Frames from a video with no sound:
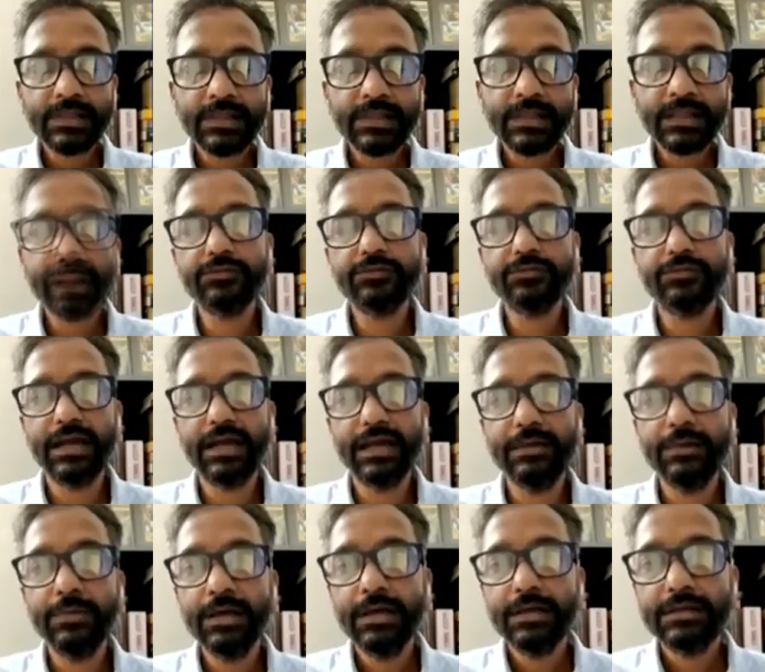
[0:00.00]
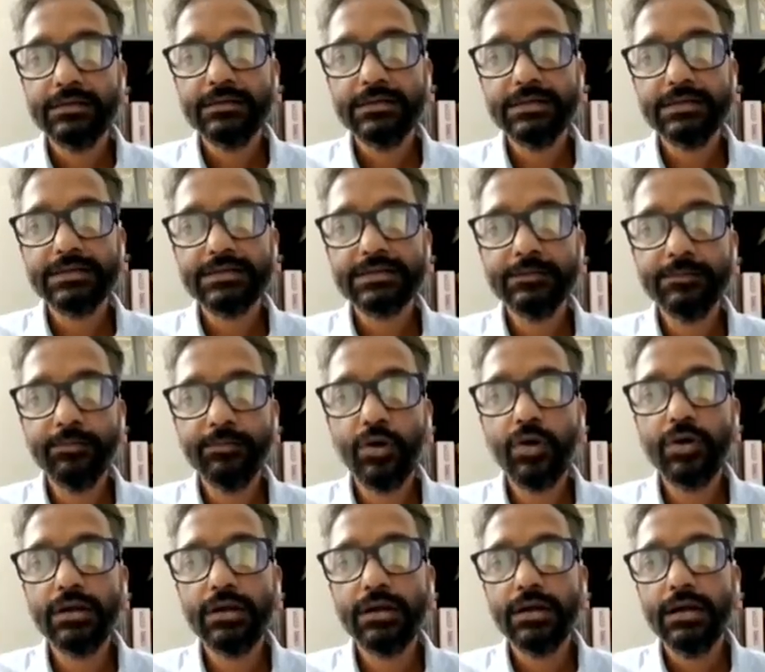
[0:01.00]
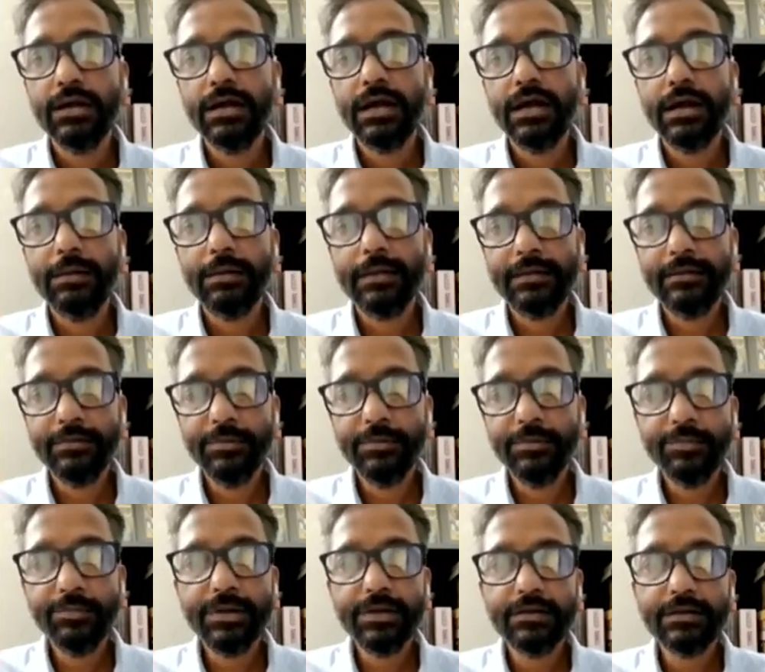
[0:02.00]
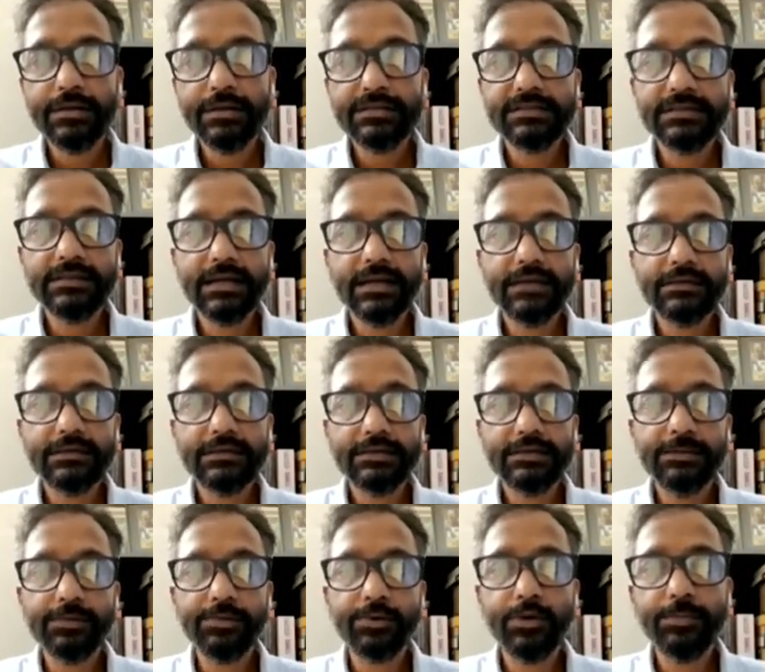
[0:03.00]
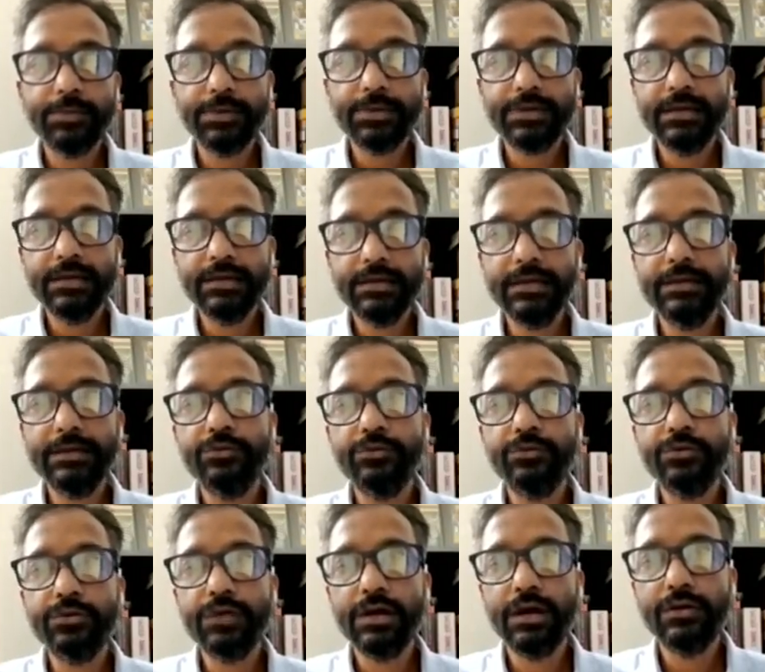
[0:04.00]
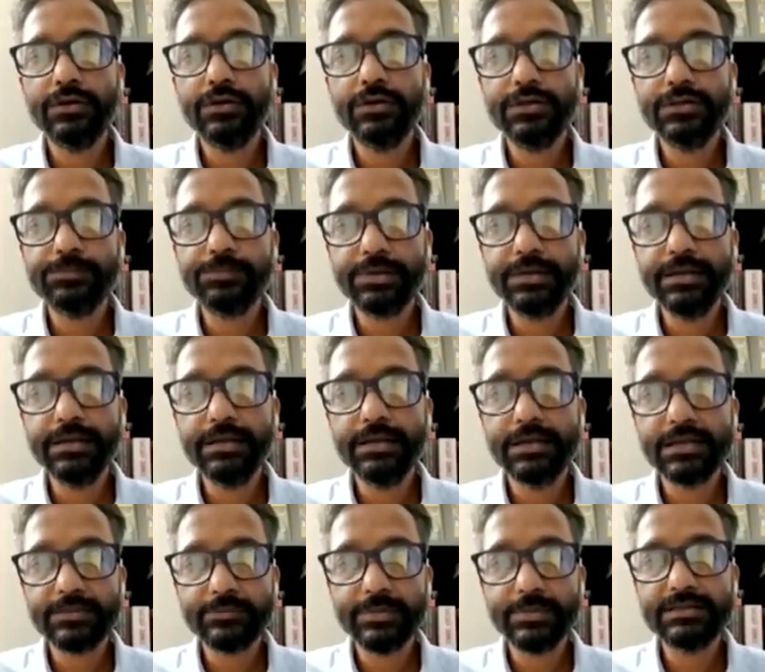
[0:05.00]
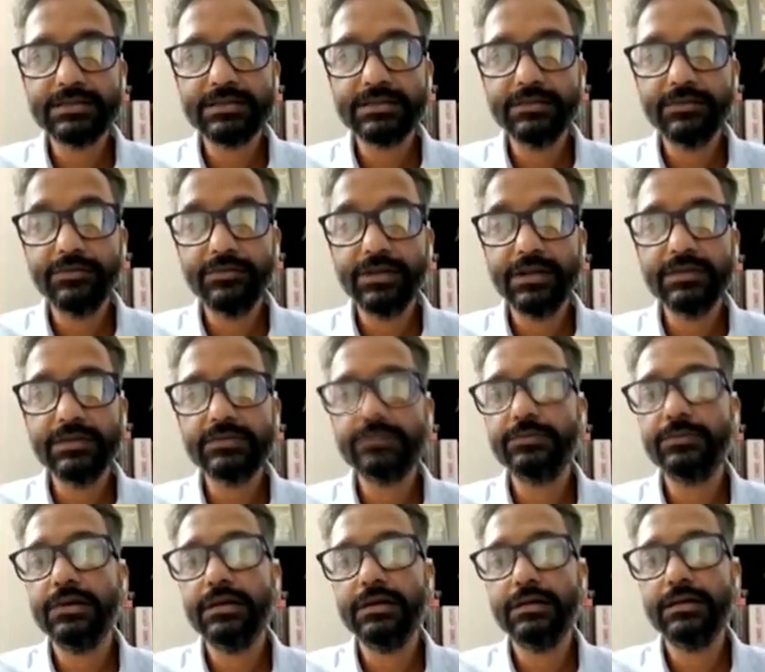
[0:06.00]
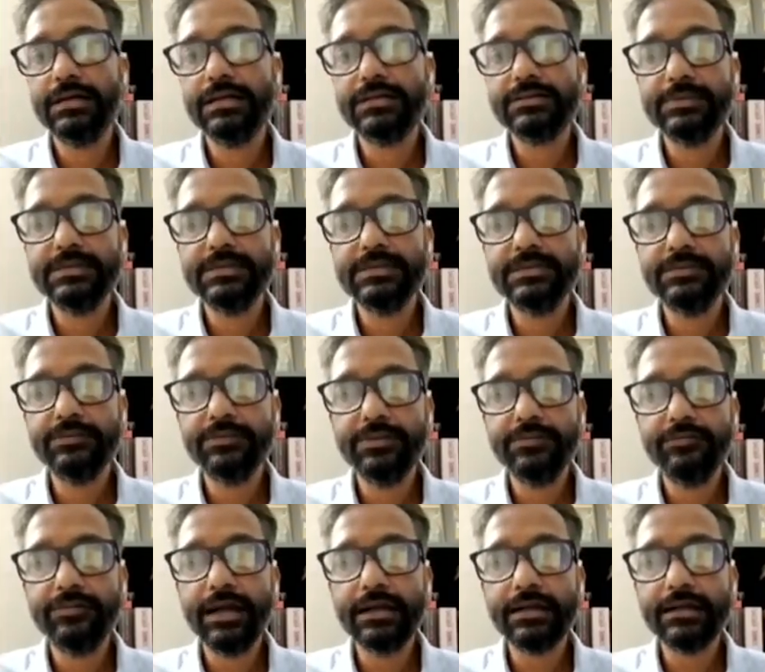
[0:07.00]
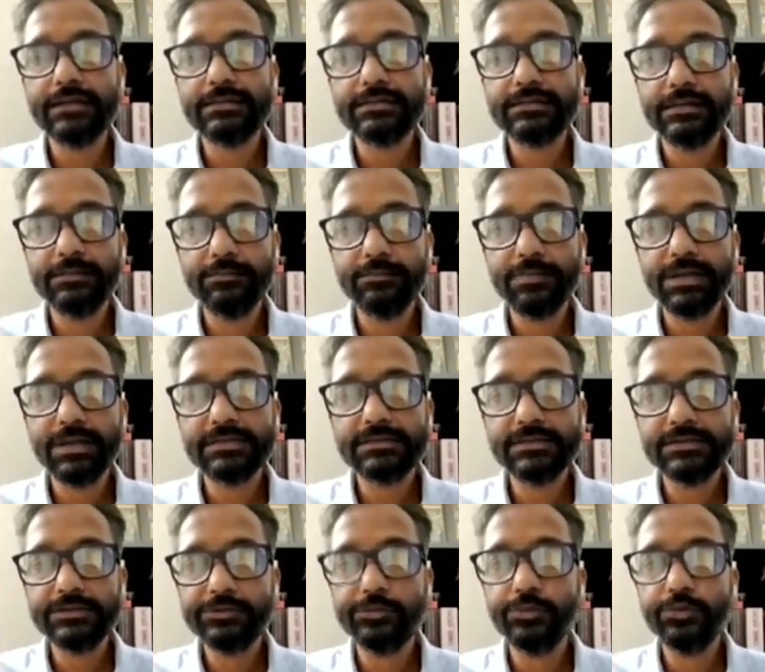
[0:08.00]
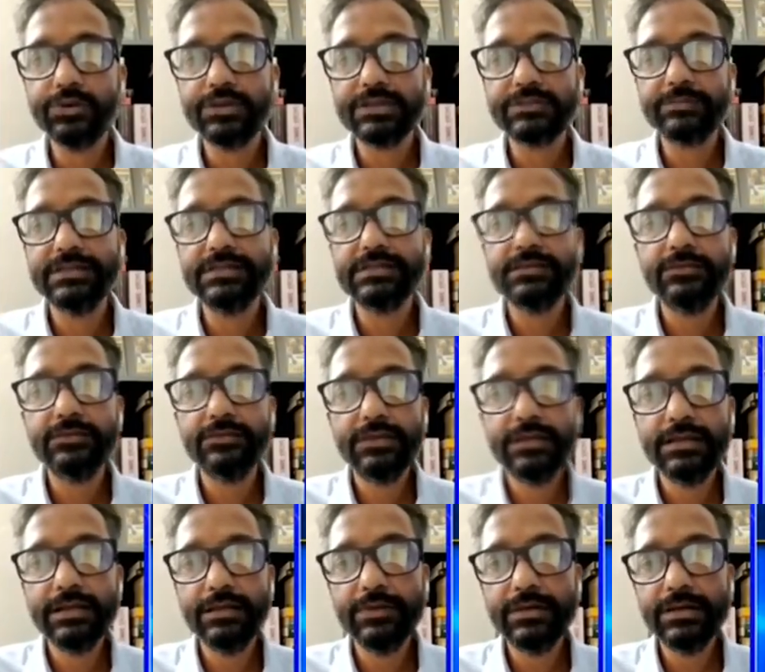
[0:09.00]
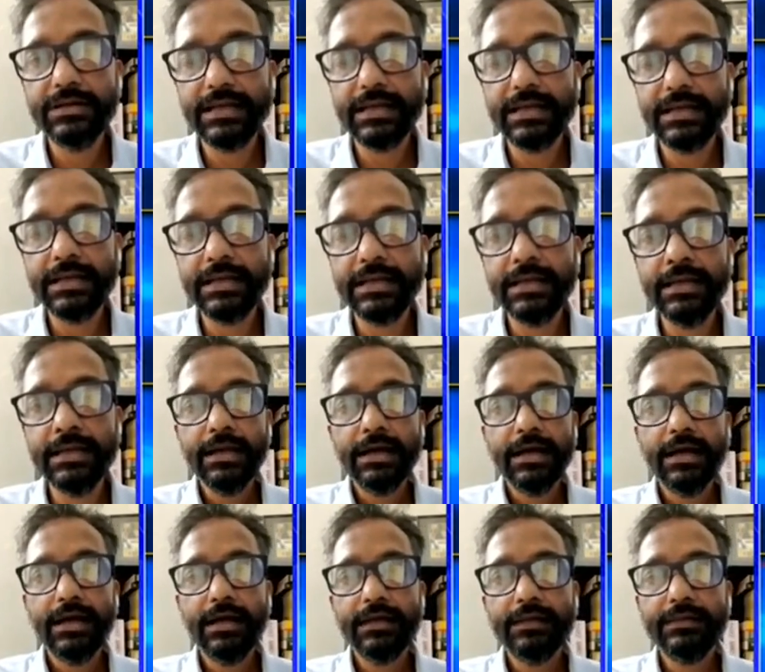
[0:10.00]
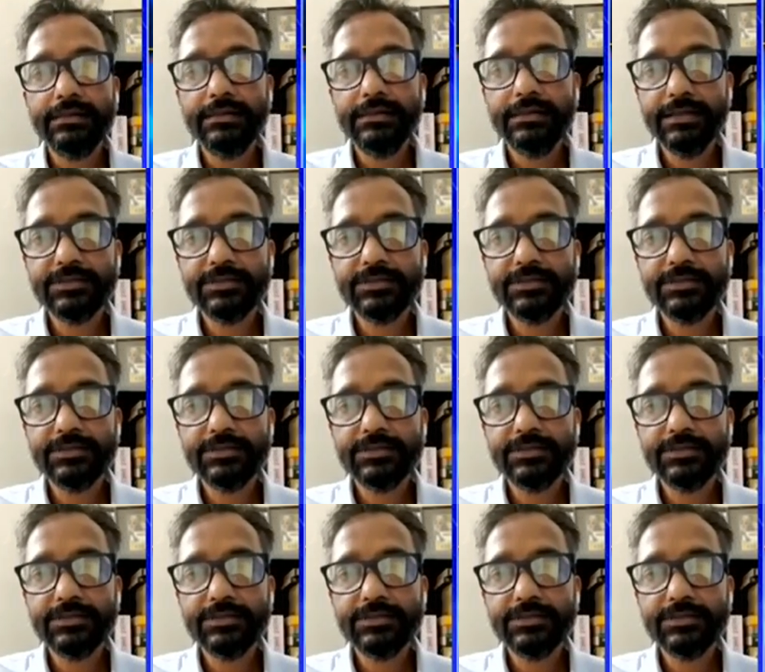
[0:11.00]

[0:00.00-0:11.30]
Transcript: proceeds of crime this mall uh, and remember uh, siddharth uh, the property in gurgaon is pretty expensive very uh, expensive in fact in some places more expensive than even delhi uh,